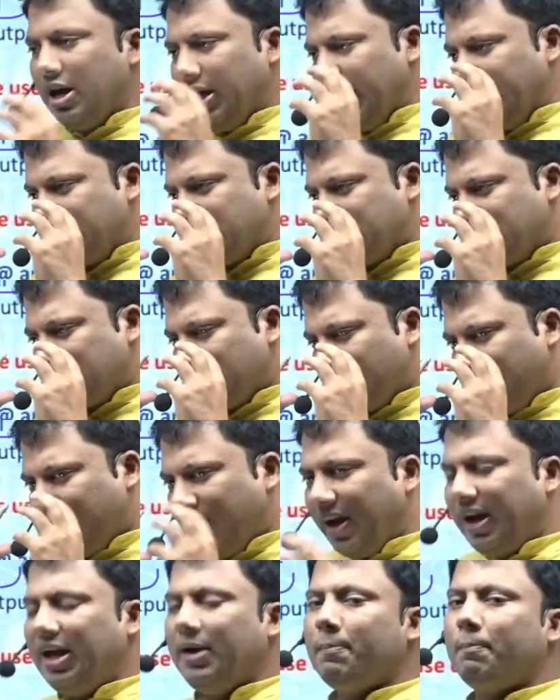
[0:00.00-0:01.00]
It's
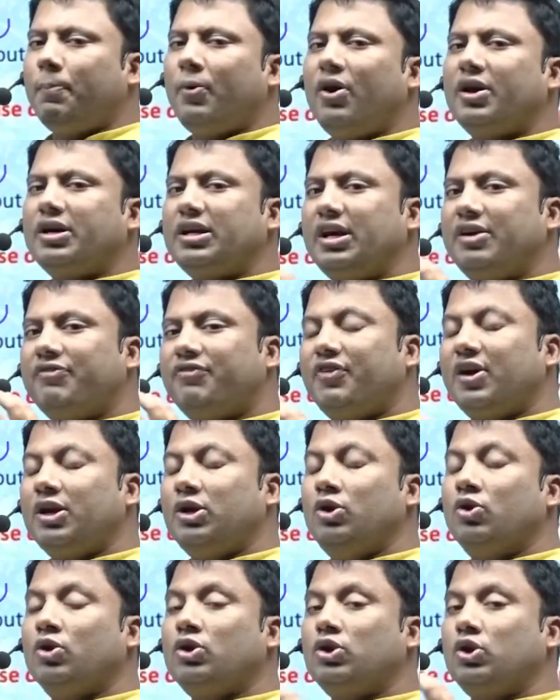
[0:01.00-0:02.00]
very important for you